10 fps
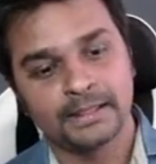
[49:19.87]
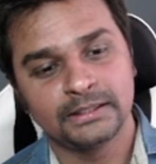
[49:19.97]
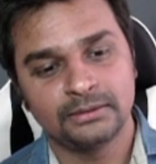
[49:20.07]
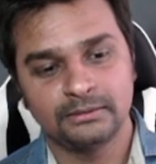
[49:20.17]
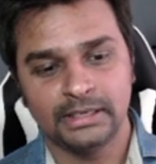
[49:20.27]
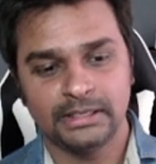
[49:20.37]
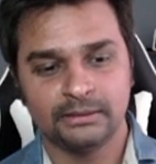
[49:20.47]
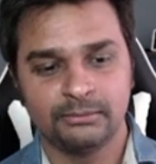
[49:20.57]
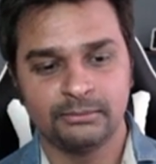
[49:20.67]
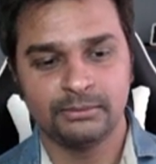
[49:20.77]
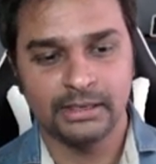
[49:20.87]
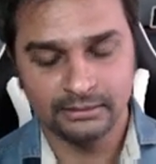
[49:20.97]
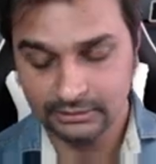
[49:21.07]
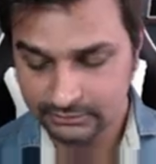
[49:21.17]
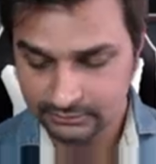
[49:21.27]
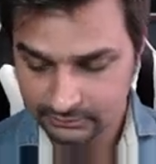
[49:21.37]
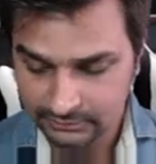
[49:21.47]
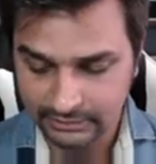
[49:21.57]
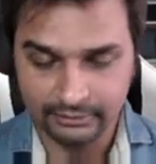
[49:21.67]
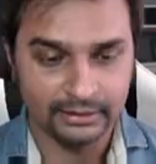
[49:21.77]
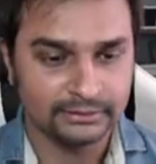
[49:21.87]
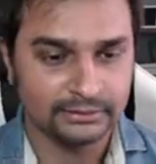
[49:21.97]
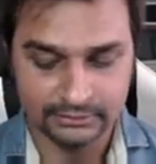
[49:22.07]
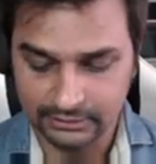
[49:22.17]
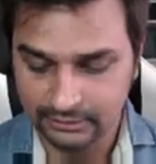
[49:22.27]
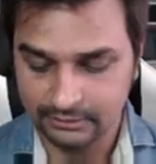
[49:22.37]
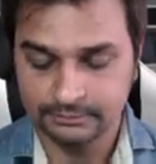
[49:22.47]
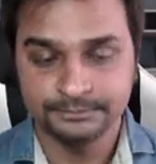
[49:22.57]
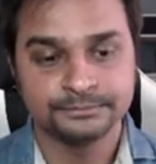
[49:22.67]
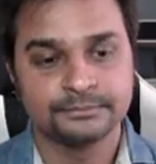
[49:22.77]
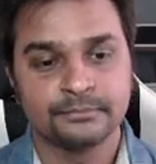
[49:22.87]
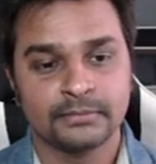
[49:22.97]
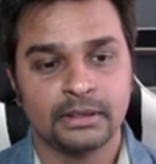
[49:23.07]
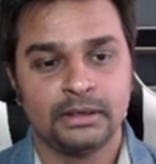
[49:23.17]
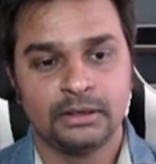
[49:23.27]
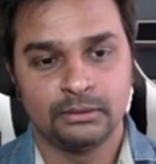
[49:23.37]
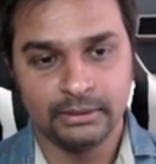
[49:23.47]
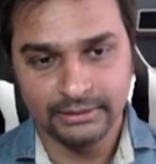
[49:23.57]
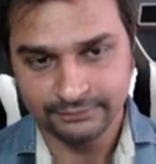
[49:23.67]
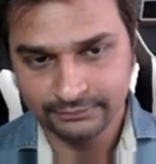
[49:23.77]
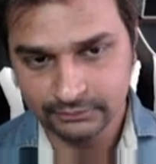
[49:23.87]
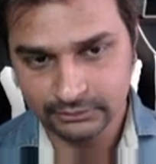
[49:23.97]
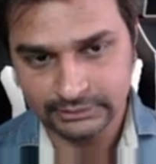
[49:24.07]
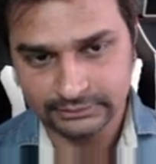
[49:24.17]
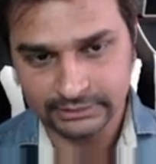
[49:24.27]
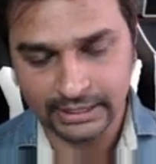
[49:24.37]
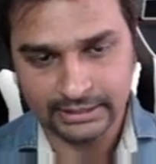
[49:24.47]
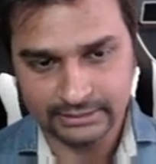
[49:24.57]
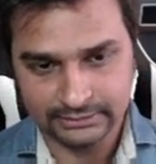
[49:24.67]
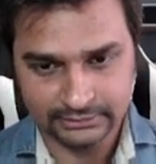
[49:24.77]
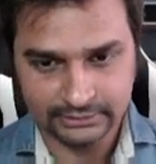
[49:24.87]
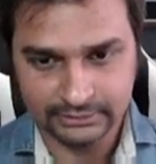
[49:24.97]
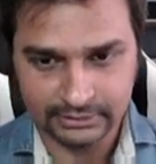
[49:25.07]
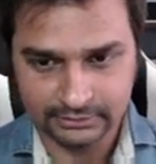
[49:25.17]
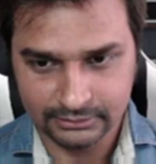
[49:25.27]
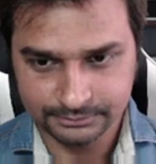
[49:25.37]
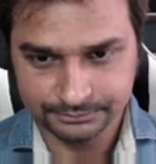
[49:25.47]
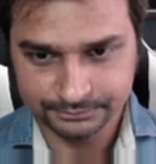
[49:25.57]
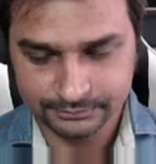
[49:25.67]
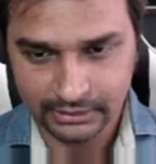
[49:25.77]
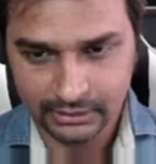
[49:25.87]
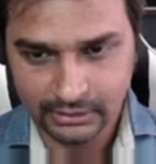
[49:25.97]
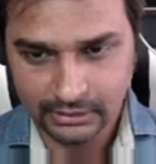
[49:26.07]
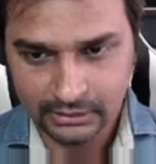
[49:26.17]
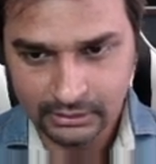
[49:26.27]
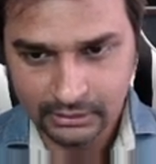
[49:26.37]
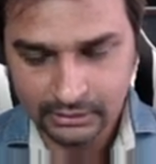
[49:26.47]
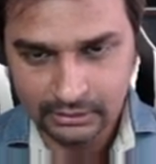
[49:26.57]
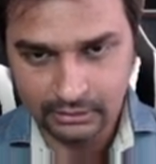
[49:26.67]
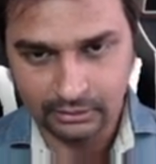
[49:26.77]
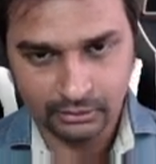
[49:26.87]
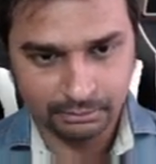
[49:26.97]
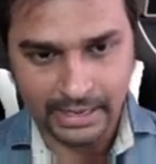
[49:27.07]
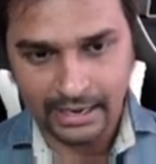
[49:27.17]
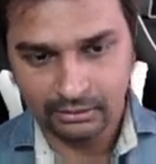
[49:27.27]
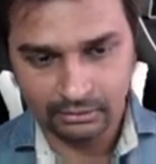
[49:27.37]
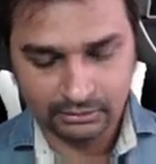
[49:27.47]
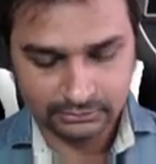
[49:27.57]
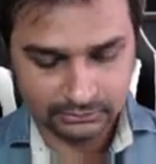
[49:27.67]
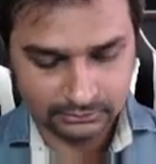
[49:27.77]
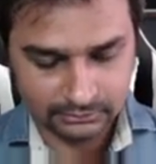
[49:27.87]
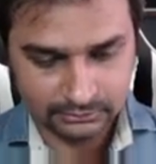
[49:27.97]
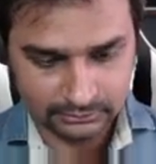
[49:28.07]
not really the way it is. It's really racist there. 24th is IRCC. There is a lot of backlog. So